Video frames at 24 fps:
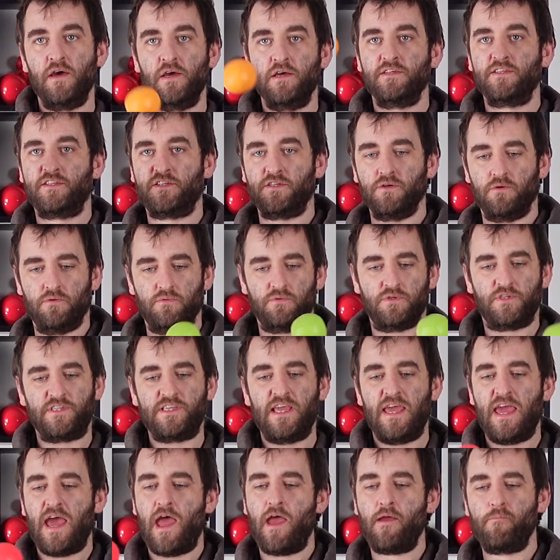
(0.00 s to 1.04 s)
So
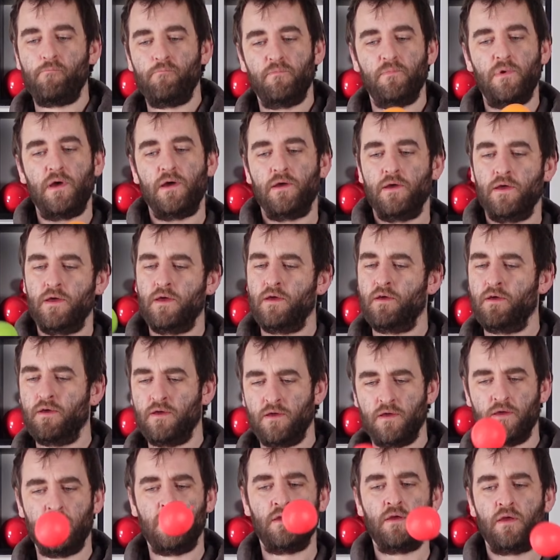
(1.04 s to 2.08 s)
say I'm
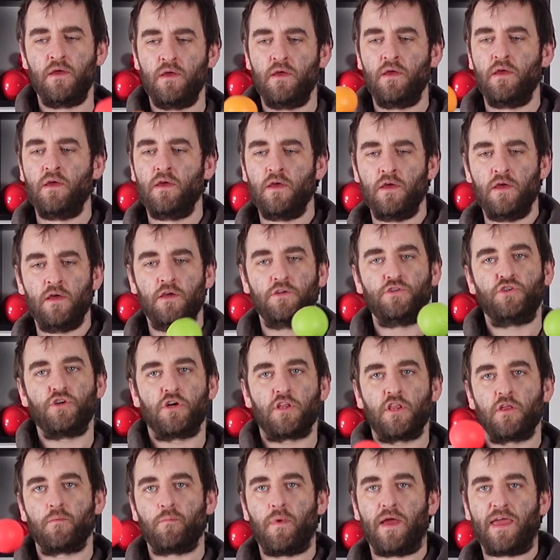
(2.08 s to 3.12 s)

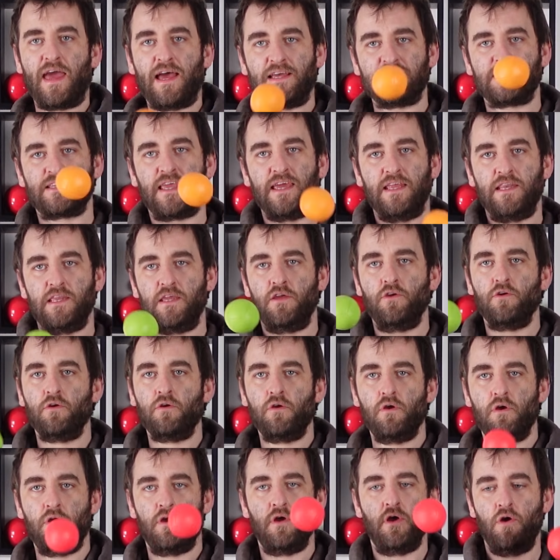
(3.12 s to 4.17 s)
juggling my cascade here.
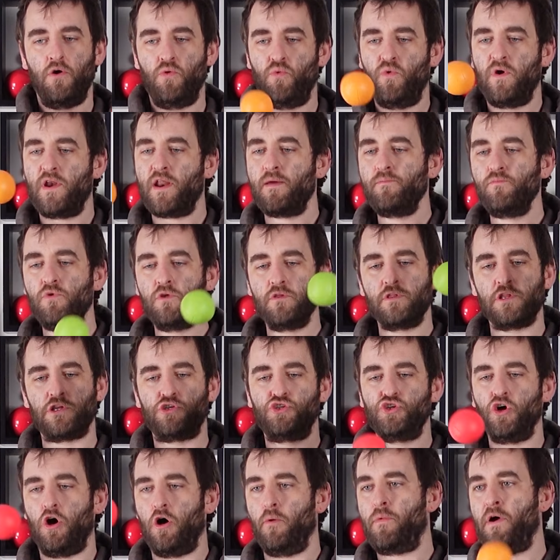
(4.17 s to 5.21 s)
When I'm doing the
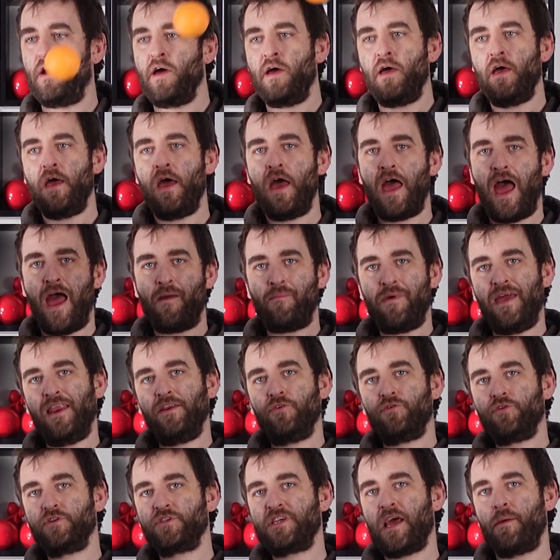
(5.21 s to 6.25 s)
chop, I'm
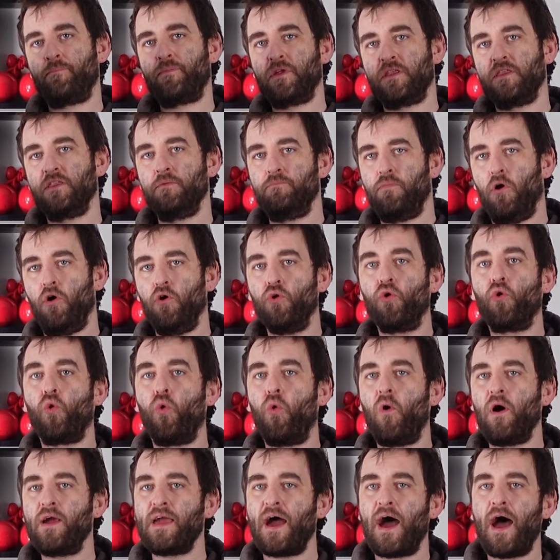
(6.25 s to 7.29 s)
intercepting the ball
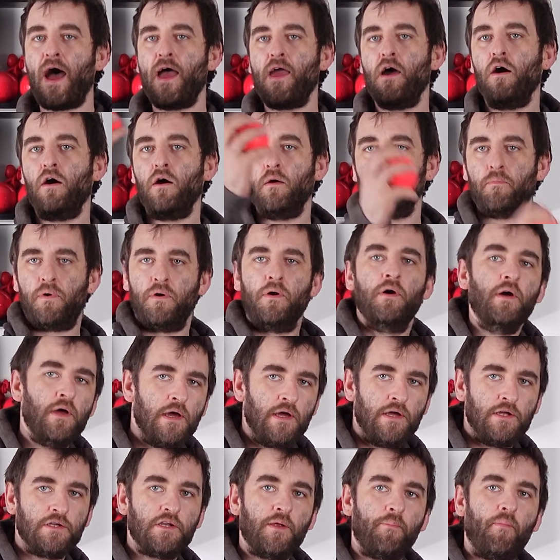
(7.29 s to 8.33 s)
quite high up
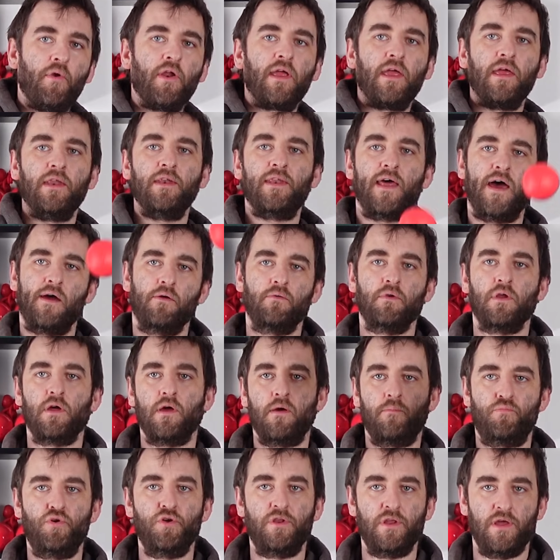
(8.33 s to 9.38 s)
to bring it down
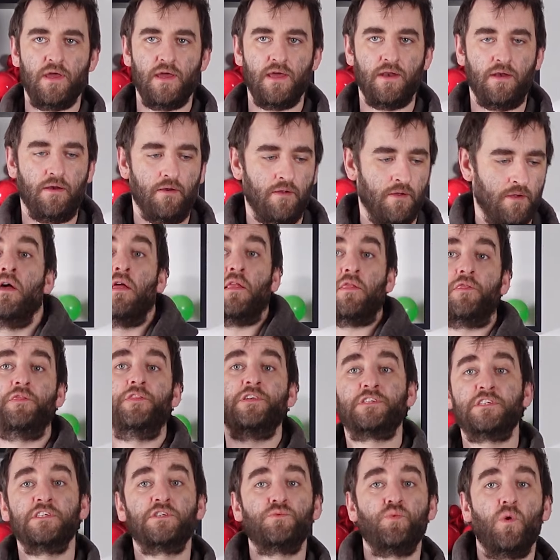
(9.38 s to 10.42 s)
and put it in.
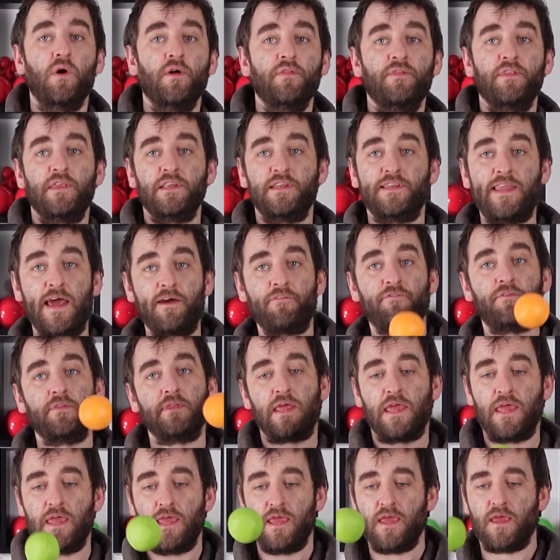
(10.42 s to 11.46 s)
This is one that
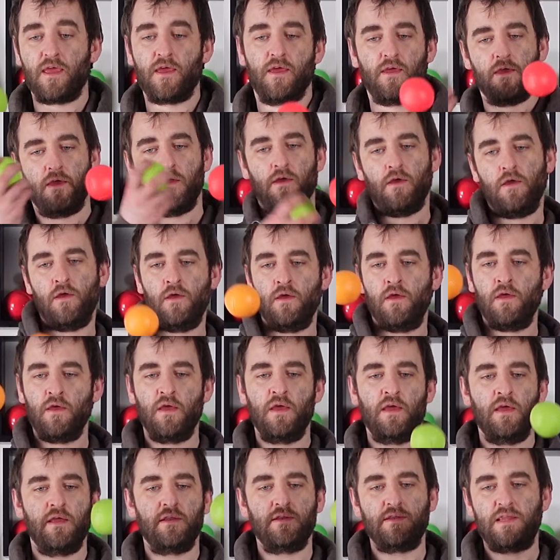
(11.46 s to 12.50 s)
definitely
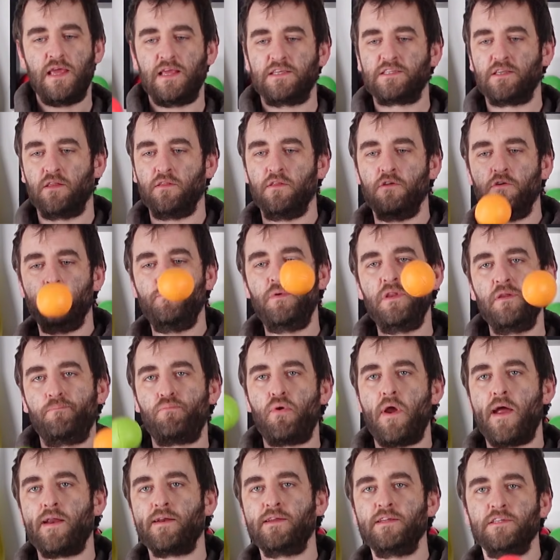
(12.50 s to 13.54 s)
takes a little bit of
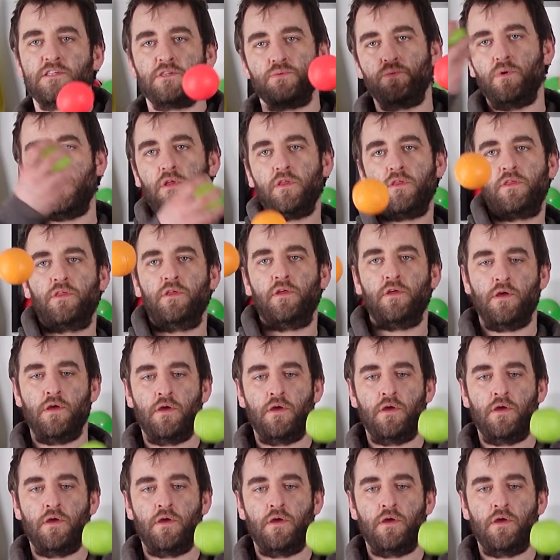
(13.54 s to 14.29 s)
practice with.